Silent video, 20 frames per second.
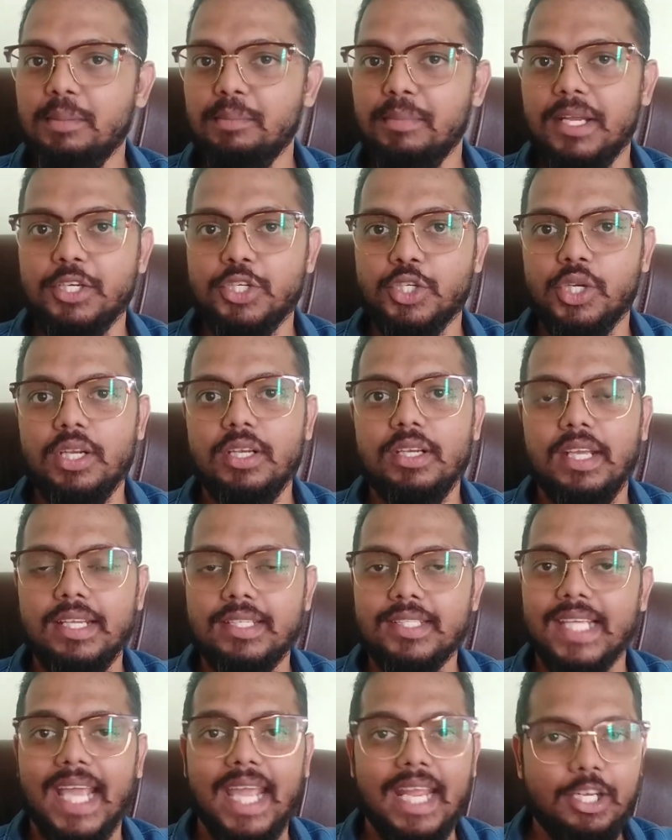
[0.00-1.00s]
mentioned
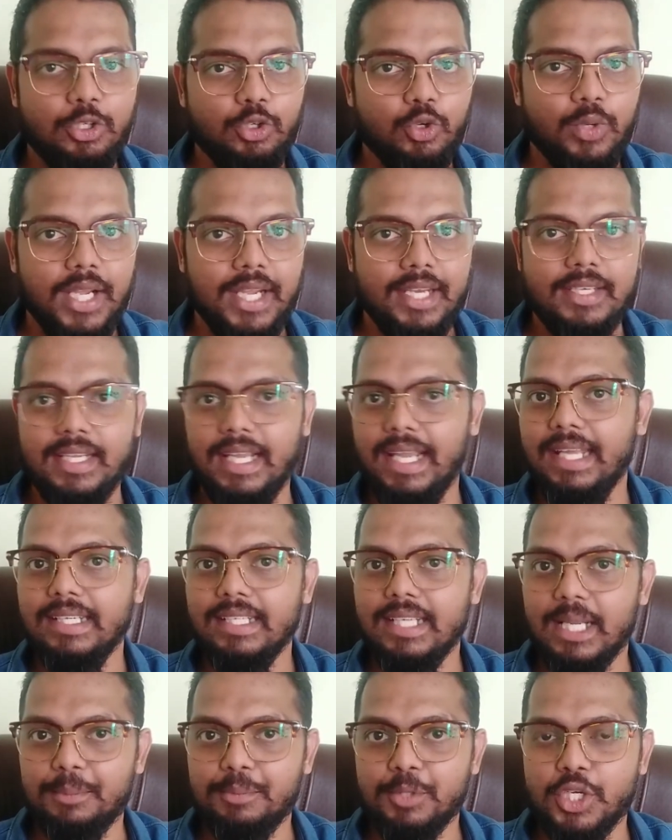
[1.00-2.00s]
it's end-to-end -end
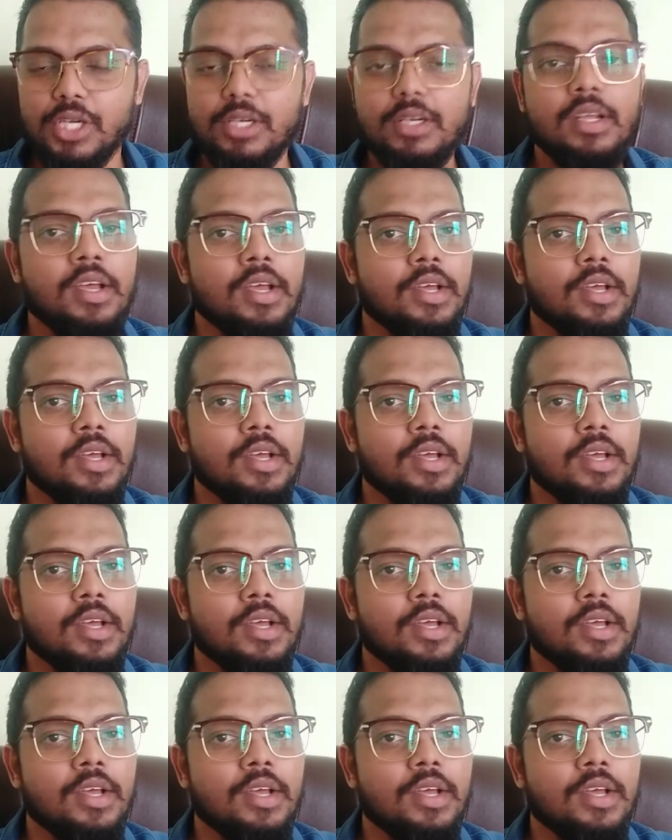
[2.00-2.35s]
encryption